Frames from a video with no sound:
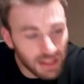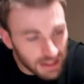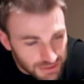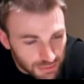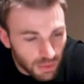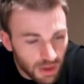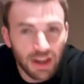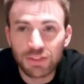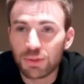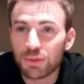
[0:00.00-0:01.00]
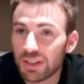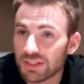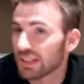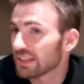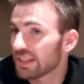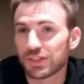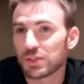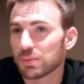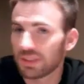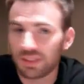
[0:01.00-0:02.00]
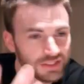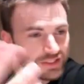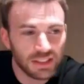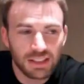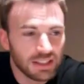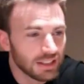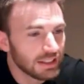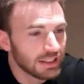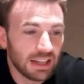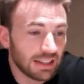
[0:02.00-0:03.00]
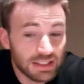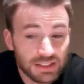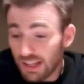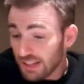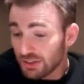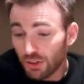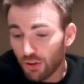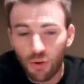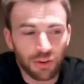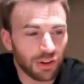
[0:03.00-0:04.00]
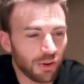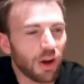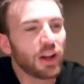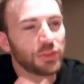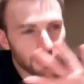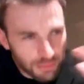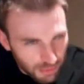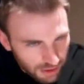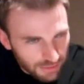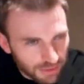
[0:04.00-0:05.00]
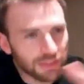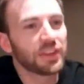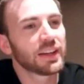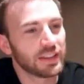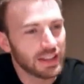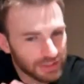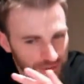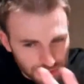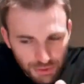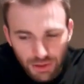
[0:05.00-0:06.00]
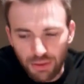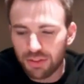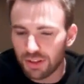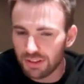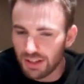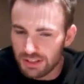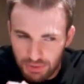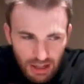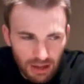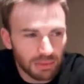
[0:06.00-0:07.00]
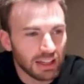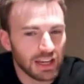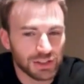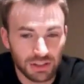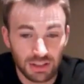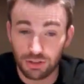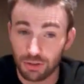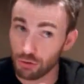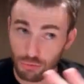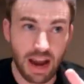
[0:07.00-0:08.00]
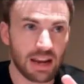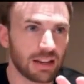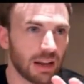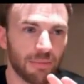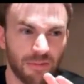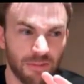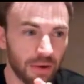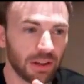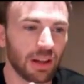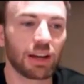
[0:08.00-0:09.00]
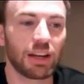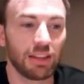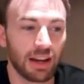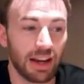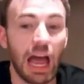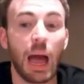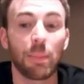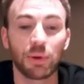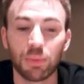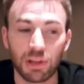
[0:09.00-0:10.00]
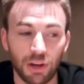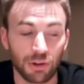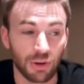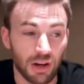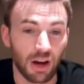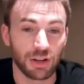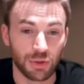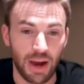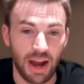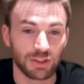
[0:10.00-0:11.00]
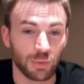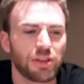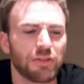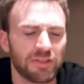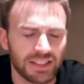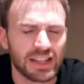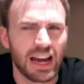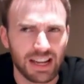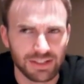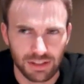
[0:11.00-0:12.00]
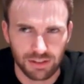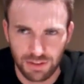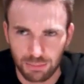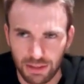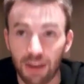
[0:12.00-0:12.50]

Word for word: That's why and that's I do it. things like this, just because that's it and that's that's the goal you know i'll do the marvel thing and that's the studio thing that's my obligation and they're great and i'm very lucky that i happen to be under a contract with a fantastic family